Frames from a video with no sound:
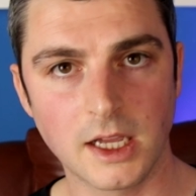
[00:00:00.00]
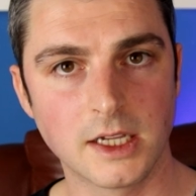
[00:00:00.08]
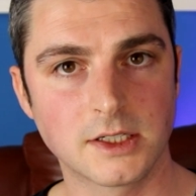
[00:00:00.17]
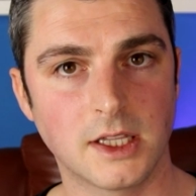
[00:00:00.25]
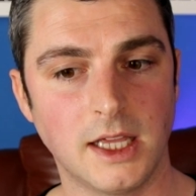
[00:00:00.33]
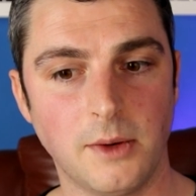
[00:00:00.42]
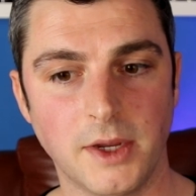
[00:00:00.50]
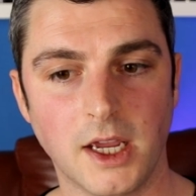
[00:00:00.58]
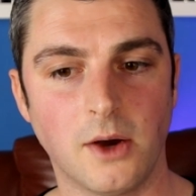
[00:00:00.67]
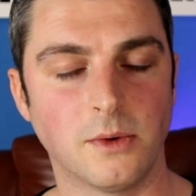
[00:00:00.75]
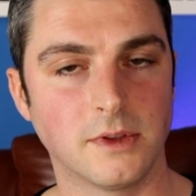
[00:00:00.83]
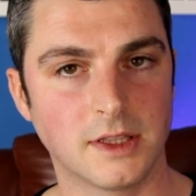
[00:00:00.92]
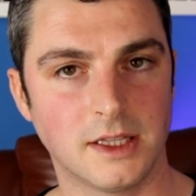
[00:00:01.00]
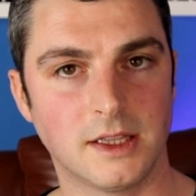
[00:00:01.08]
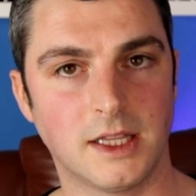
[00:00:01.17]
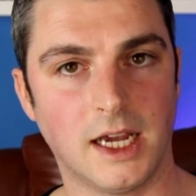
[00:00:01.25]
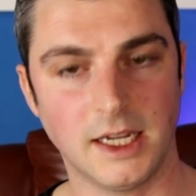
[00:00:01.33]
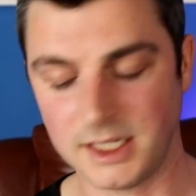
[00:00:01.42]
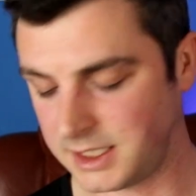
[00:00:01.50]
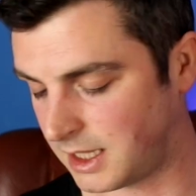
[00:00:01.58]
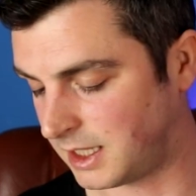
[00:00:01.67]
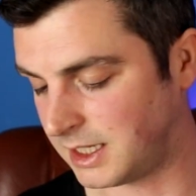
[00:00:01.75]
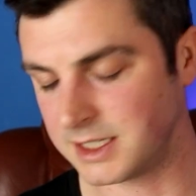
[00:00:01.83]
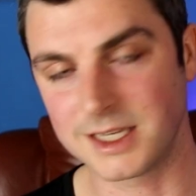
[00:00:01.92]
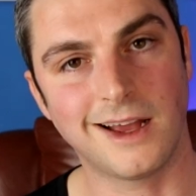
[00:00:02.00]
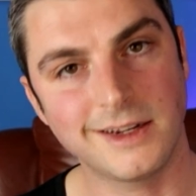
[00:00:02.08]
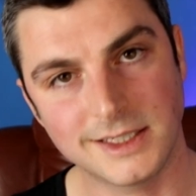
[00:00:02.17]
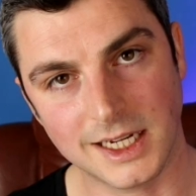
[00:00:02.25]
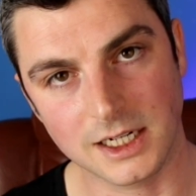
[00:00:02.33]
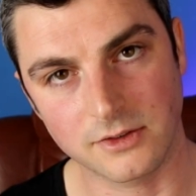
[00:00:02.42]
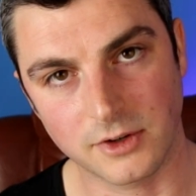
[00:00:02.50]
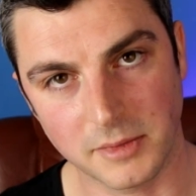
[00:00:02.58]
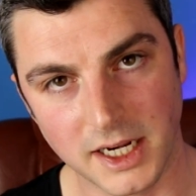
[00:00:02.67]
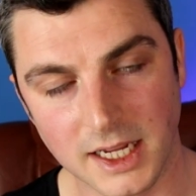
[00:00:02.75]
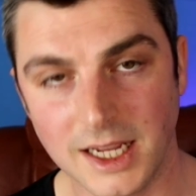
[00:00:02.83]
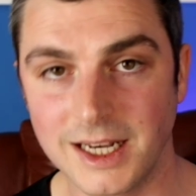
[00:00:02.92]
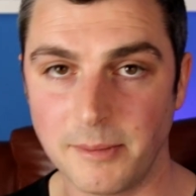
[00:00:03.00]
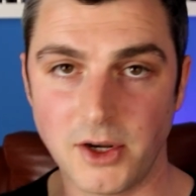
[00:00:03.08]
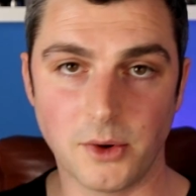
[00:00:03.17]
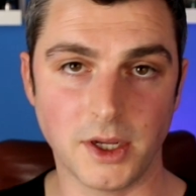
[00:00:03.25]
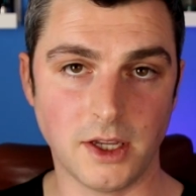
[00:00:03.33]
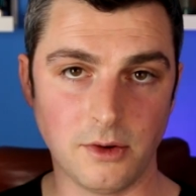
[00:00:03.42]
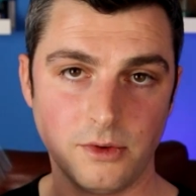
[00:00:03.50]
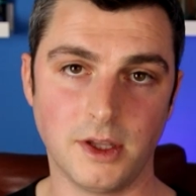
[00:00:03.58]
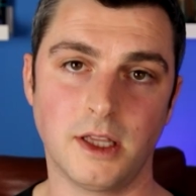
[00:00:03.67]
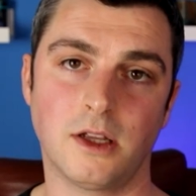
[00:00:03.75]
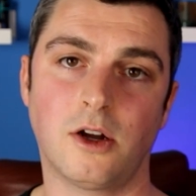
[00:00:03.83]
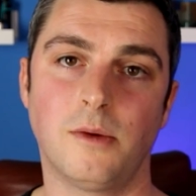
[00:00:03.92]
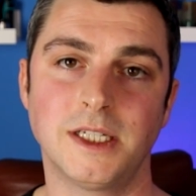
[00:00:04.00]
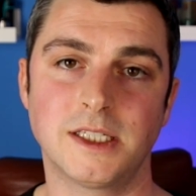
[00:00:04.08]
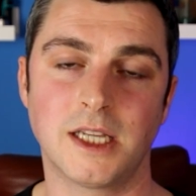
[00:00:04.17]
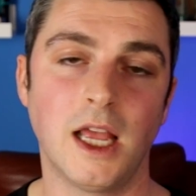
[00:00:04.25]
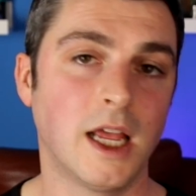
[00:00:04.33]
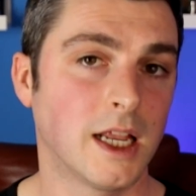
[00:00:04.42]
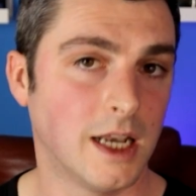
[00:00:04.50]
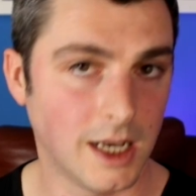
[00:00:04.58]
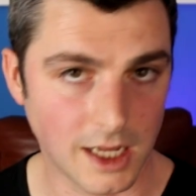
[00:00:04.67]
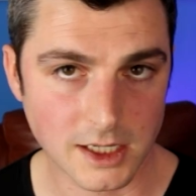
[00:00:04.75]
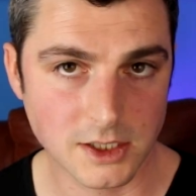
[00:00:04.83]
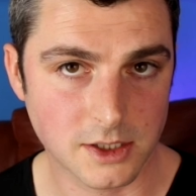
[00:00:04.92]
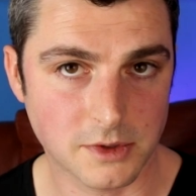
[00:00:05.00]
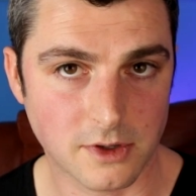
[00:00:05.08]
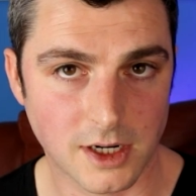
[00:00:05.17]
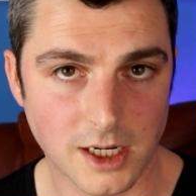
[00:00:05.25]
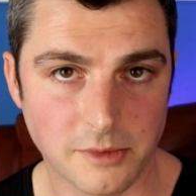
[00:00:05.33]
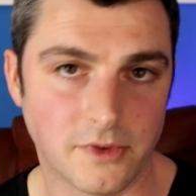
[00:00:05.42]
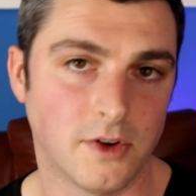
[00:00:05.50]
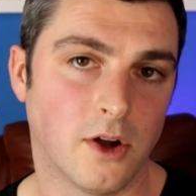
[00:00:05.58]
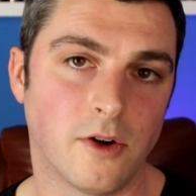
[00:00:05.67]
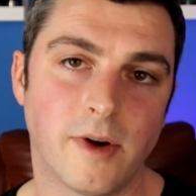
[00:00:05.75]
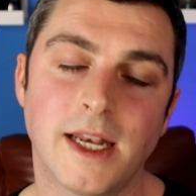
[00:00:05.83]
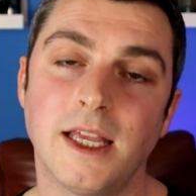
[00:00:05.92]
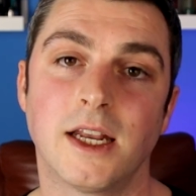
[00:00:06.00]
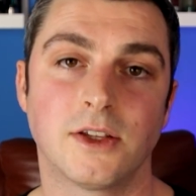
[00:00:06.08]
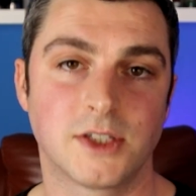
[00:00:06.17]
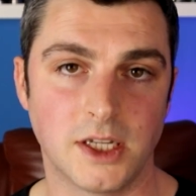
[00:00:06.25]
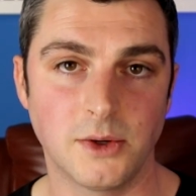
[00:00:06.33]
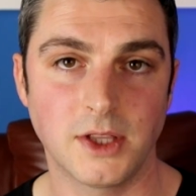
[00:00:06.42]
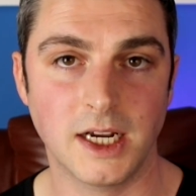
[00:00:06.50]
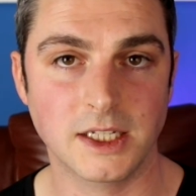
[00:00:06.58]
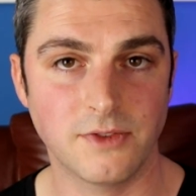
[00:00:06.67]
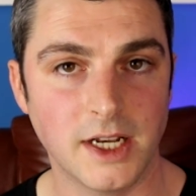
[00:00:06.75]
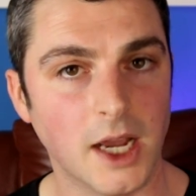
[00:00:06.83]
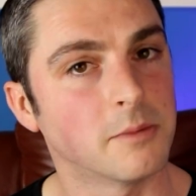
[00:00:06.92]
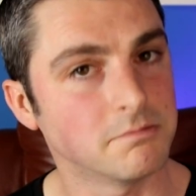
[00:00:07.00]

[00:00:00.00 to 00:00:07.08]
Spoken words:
So there we go. That is the Zlide tank from Innokin. Let me know what you think in the comments. Like and subscribe if you're not already, and I'll see you on the next video.